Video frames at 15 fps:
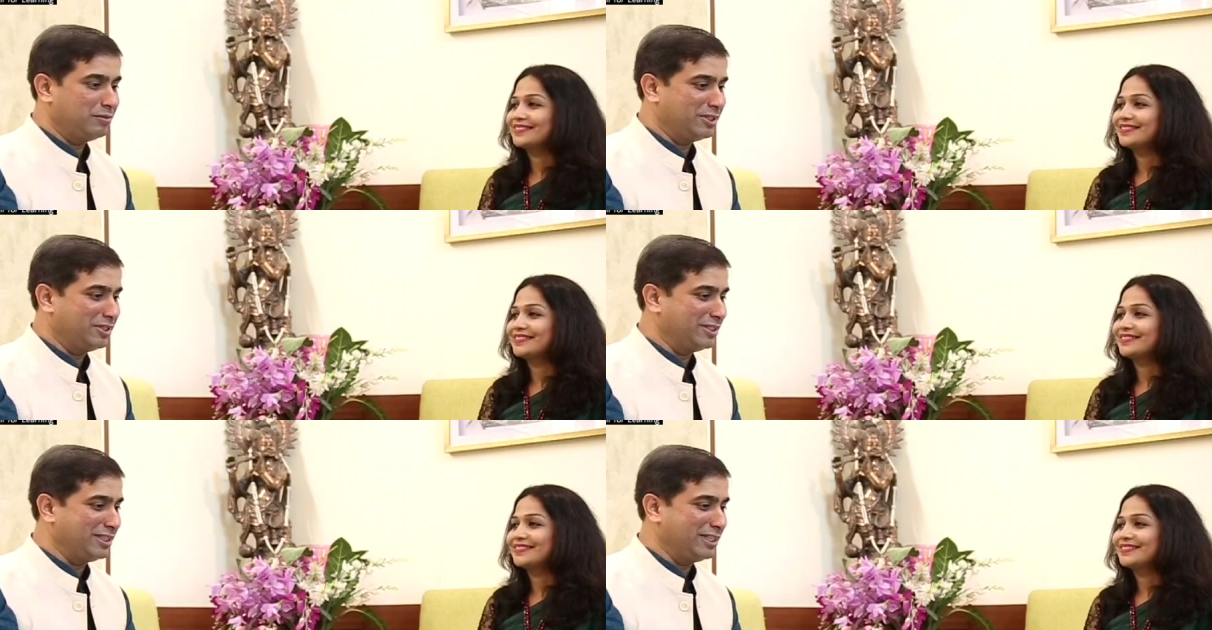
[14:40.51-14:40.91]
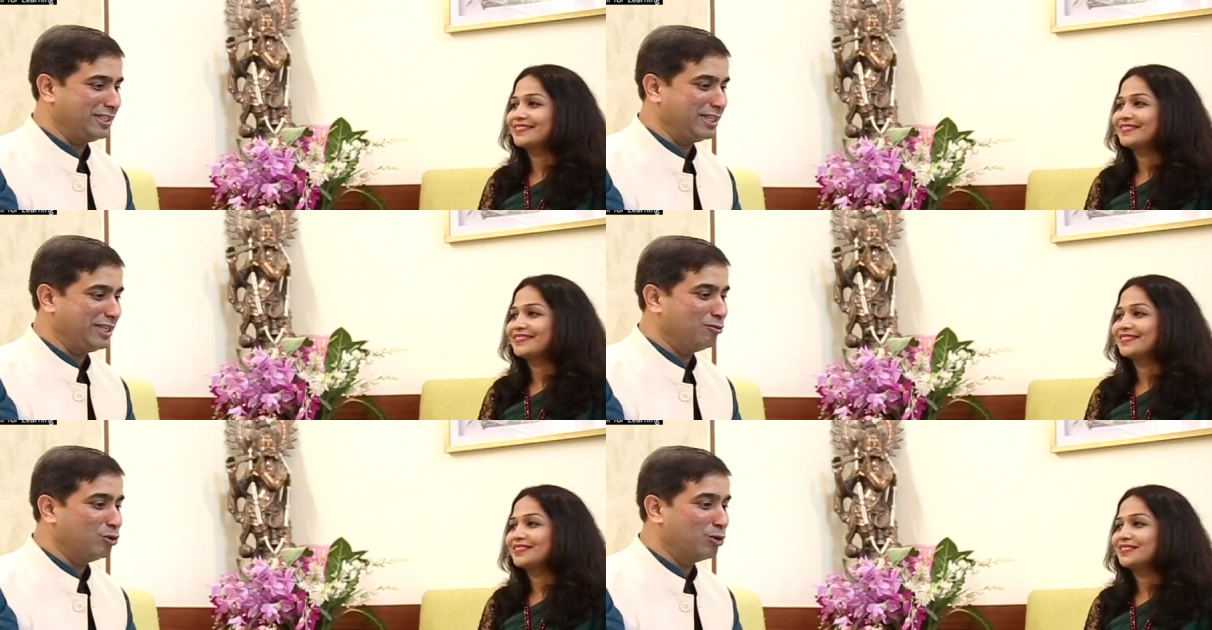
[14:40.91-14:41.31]
Speaker 1: uh, they,
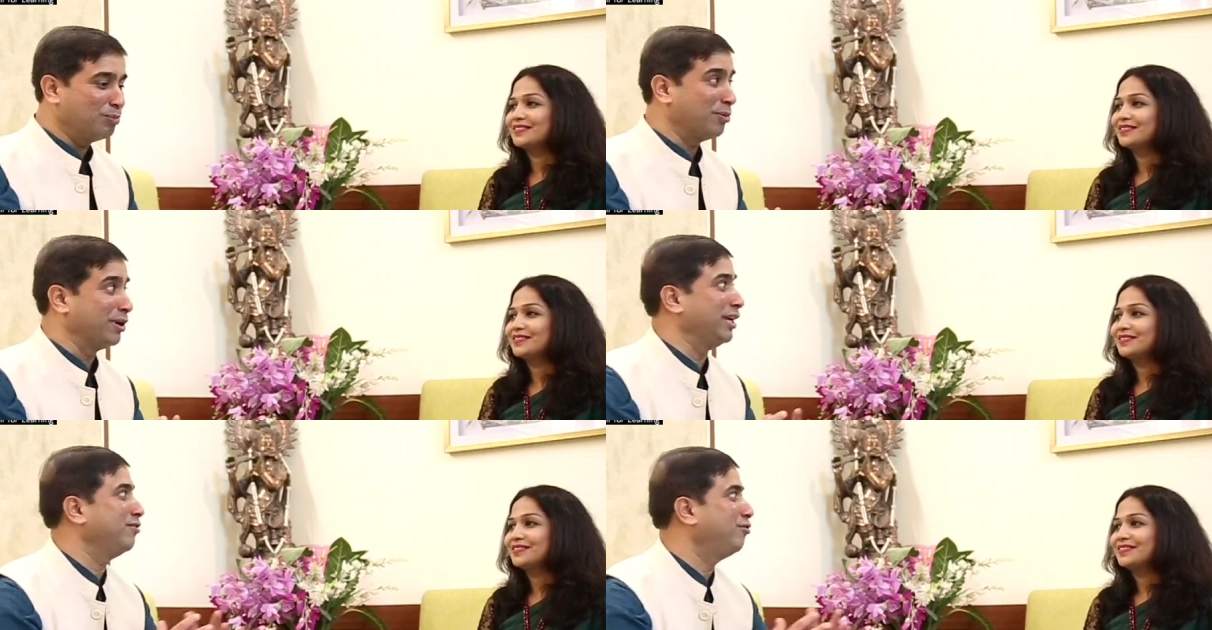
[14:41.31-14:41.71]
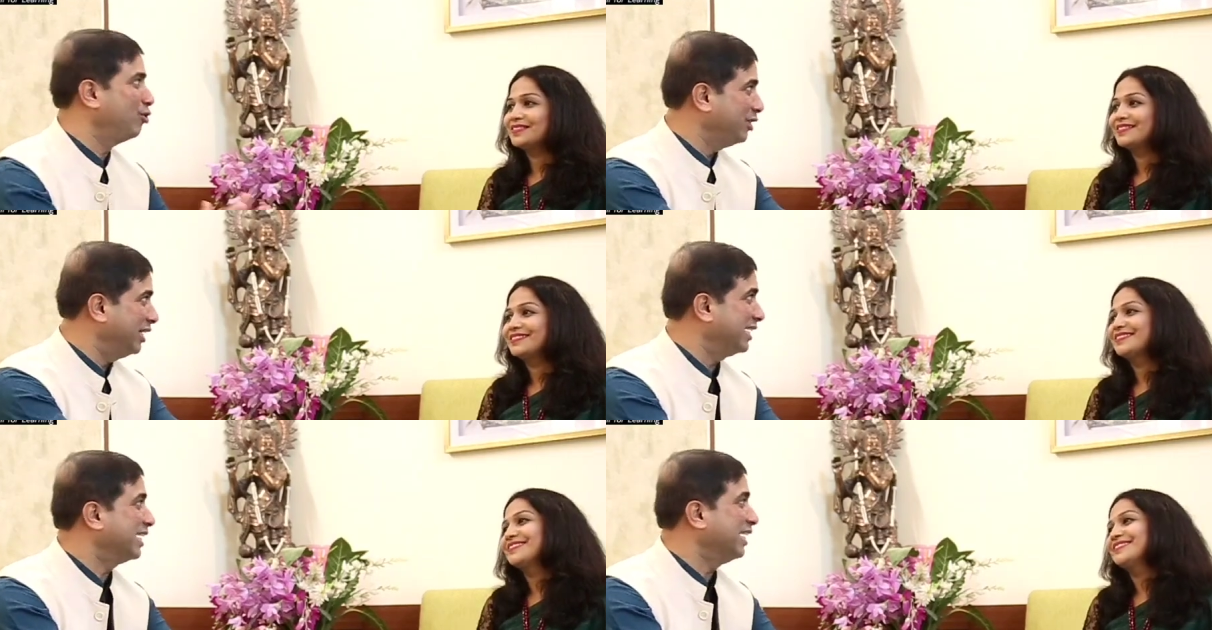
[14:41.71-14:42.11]
they would pray for
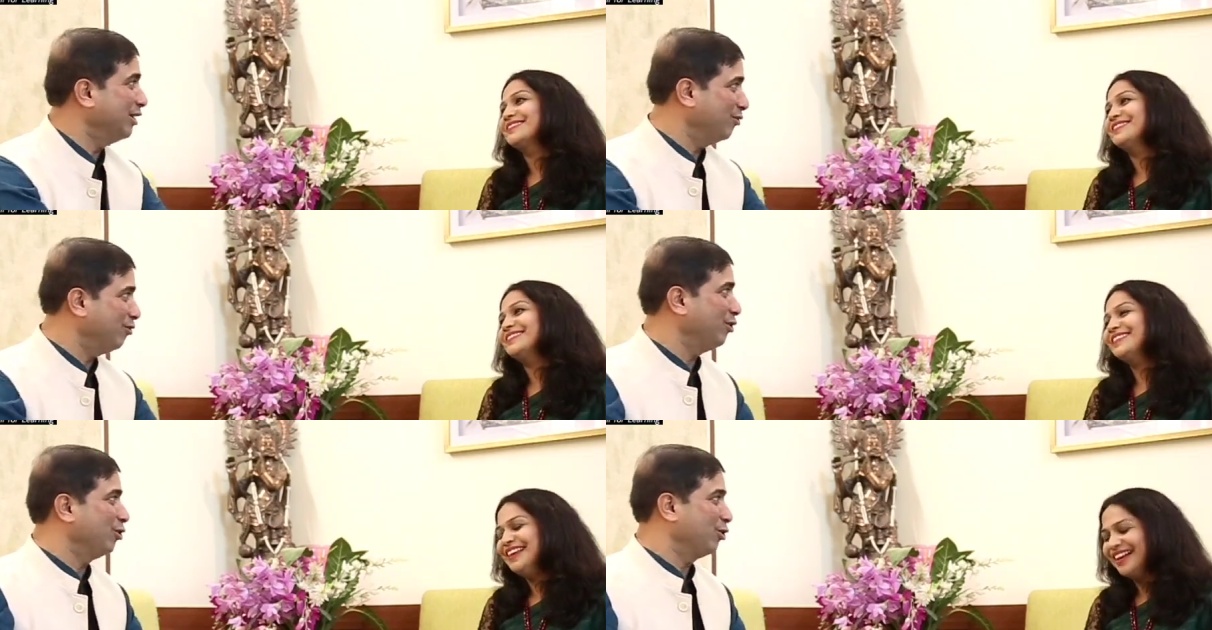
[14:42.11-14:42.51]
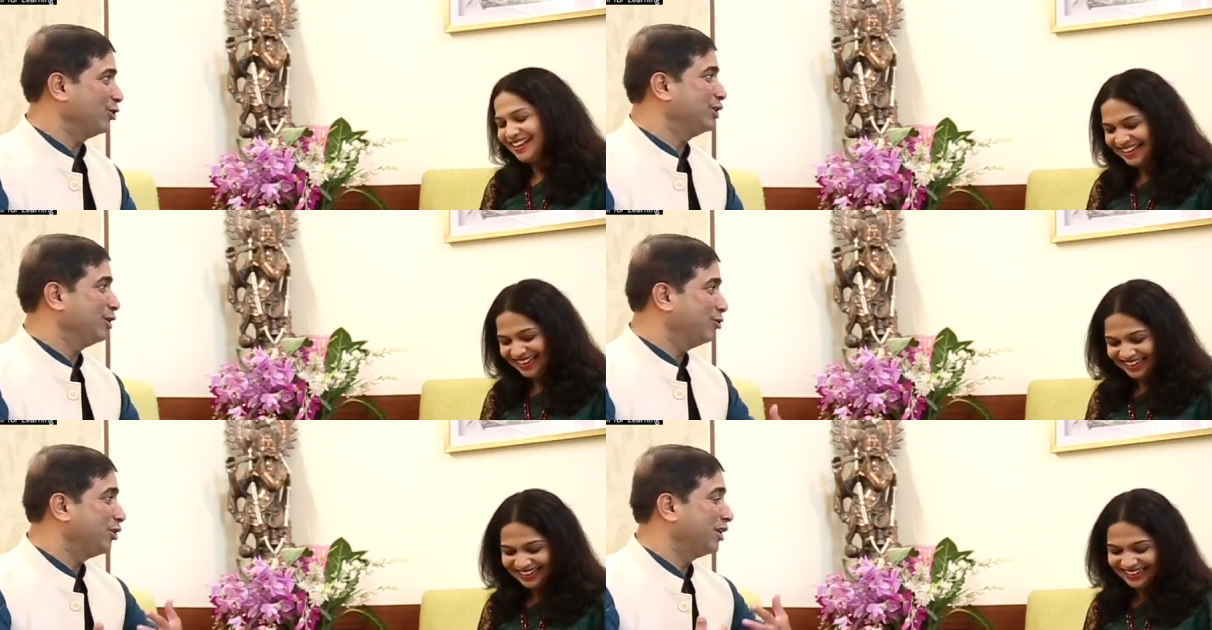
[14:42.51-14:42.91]
that kind of an
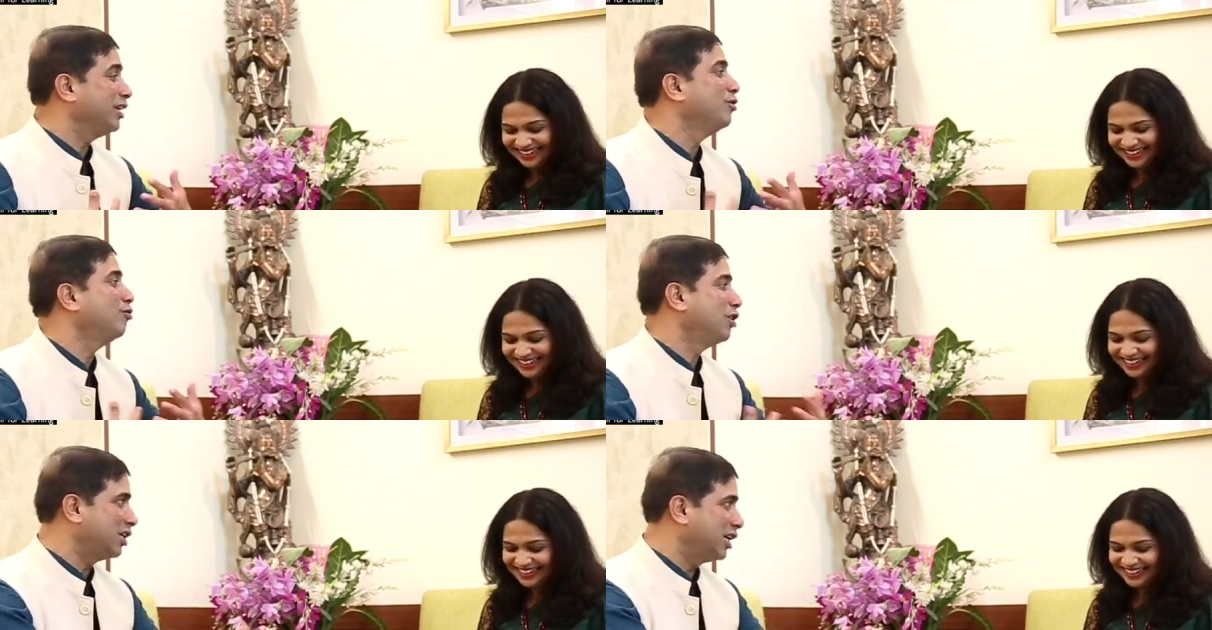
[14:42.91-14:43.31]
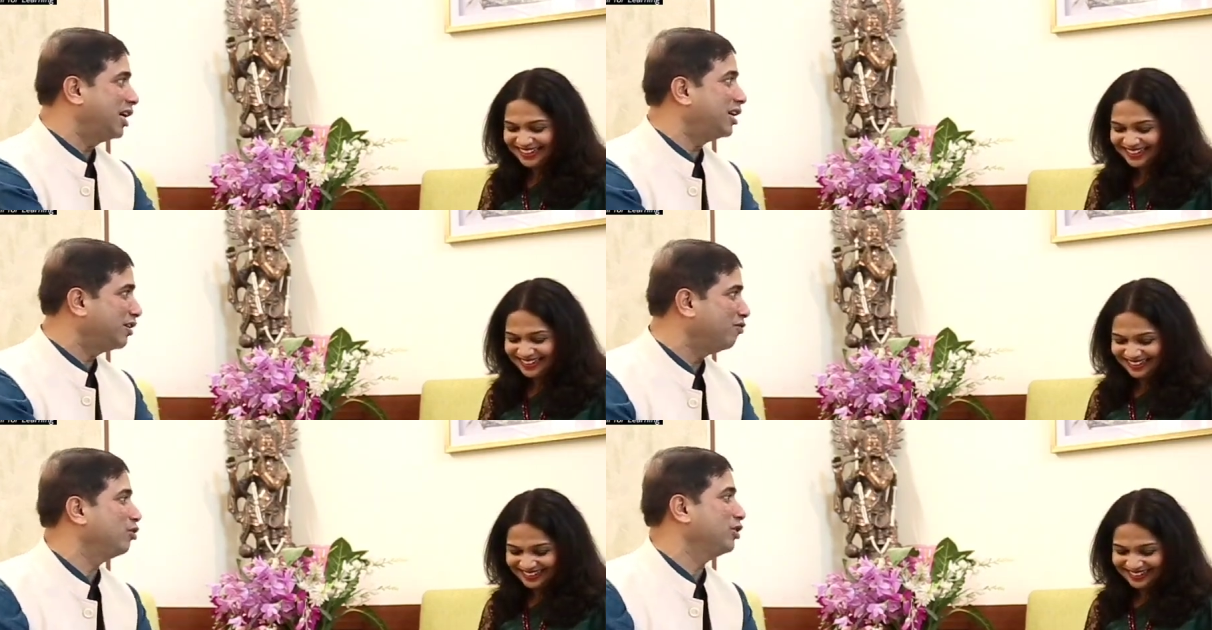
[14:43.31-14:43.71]
honor they would really work
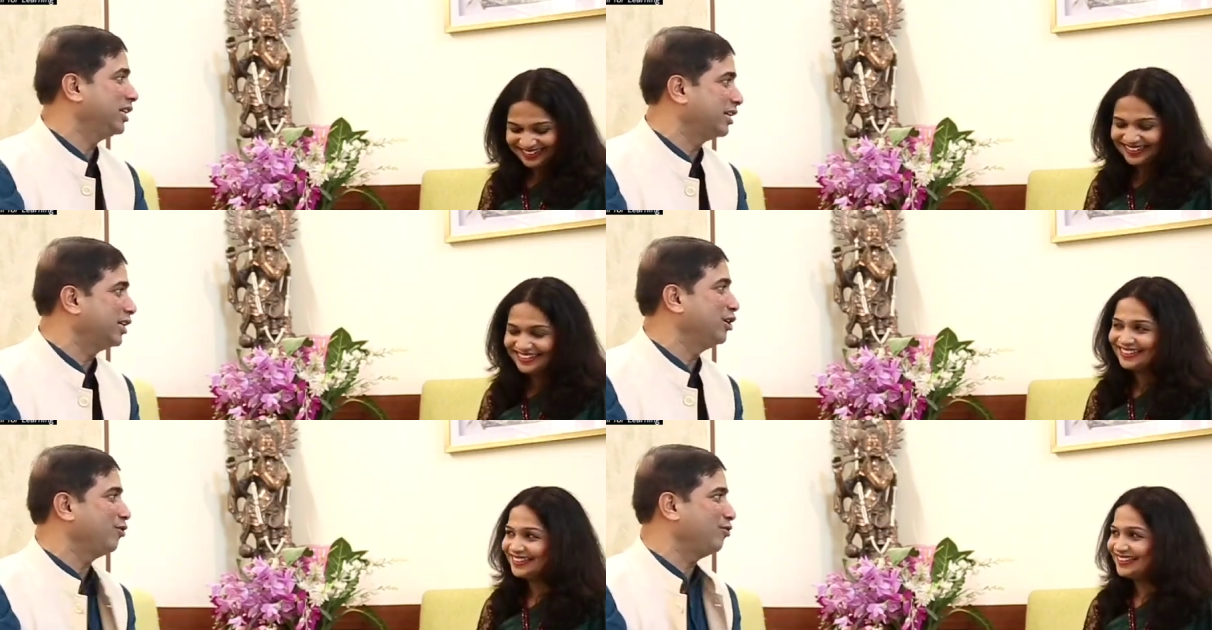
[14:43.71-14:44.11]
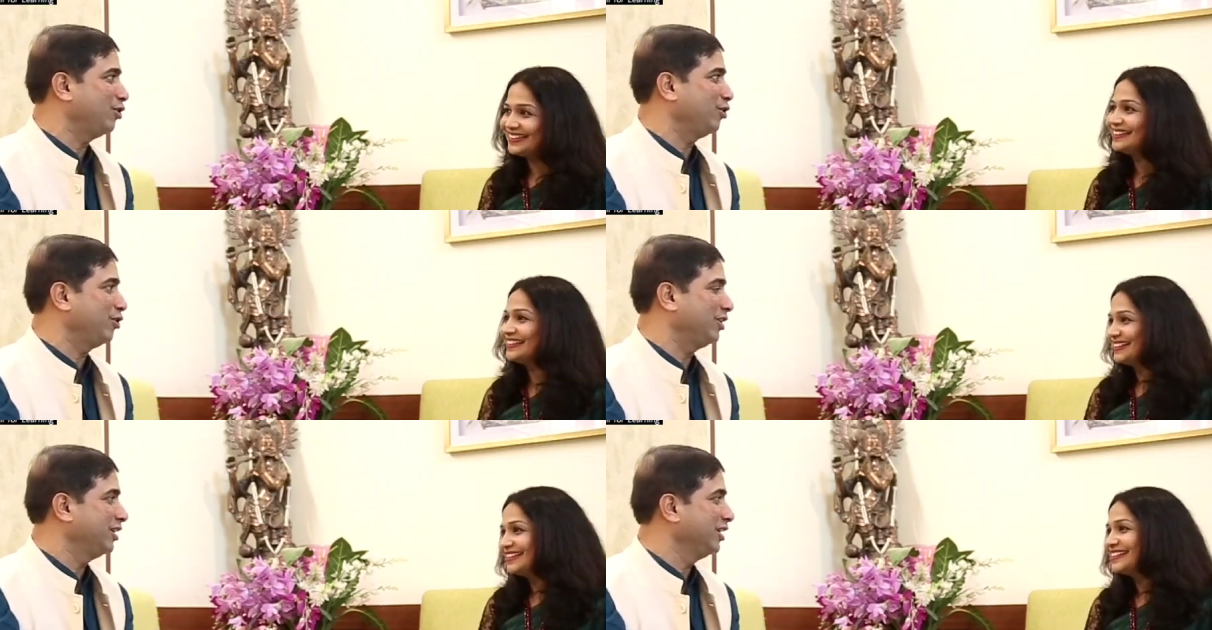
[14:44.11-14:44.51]
hard for that kind of an
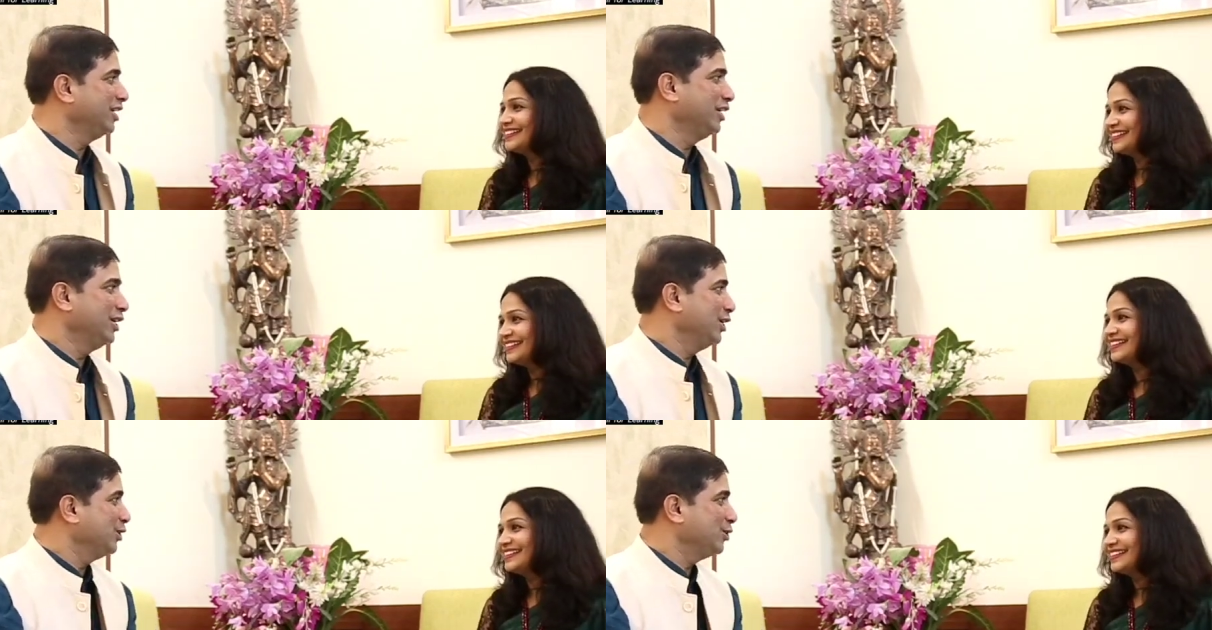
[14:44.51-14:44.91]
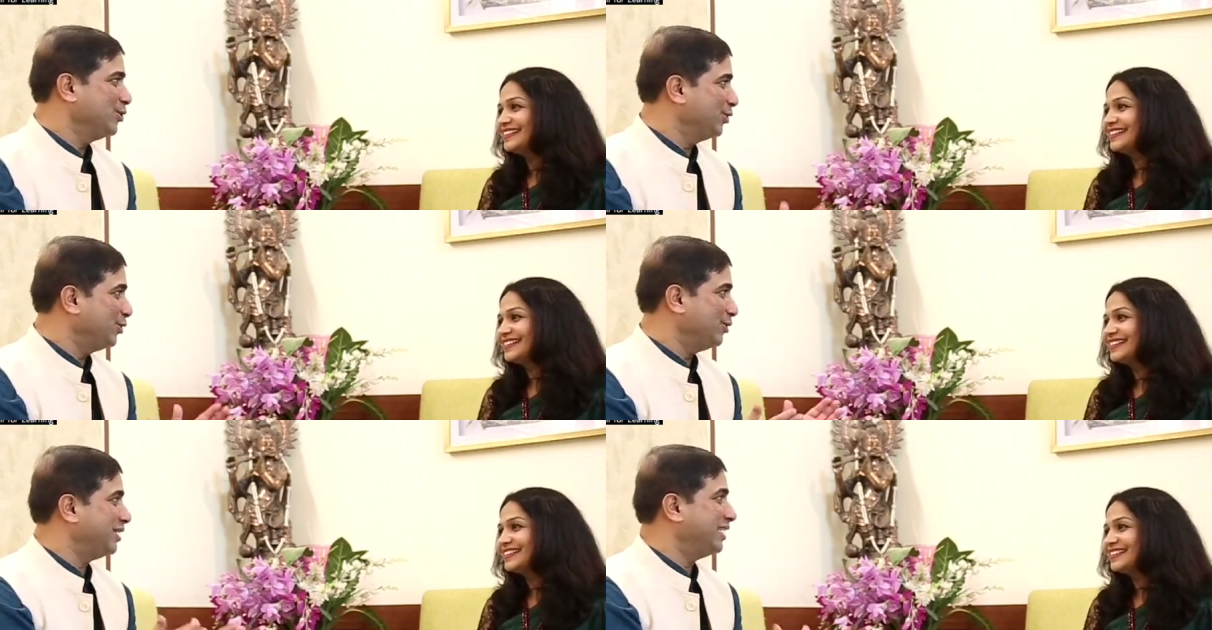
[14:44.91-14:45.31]
honor so